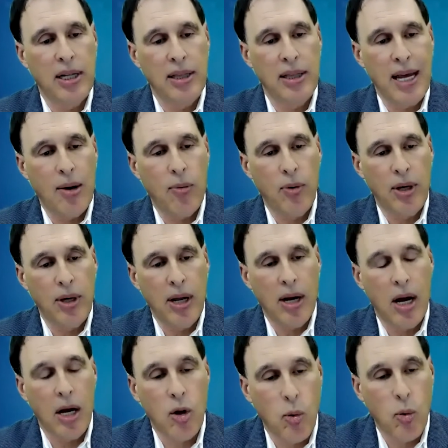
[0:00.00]
and that would
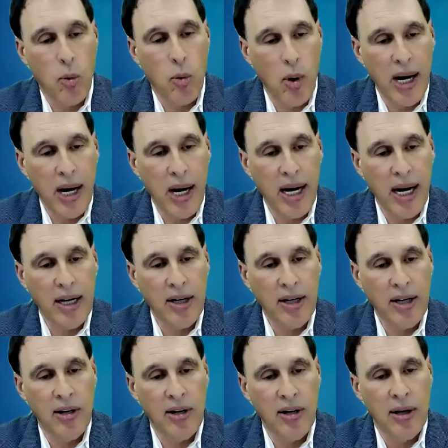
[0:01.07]
equate to a
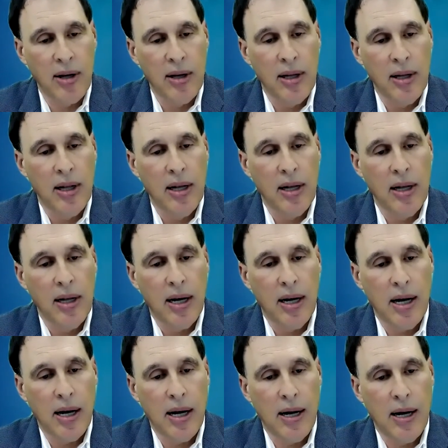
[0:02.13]

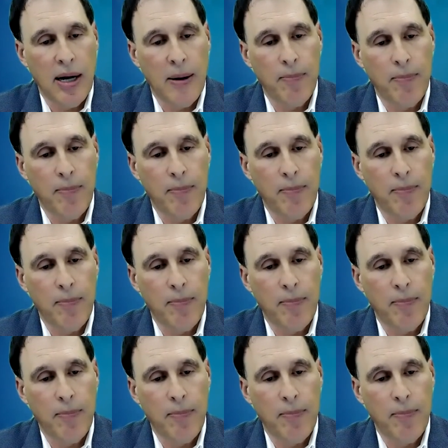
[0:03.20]
99213.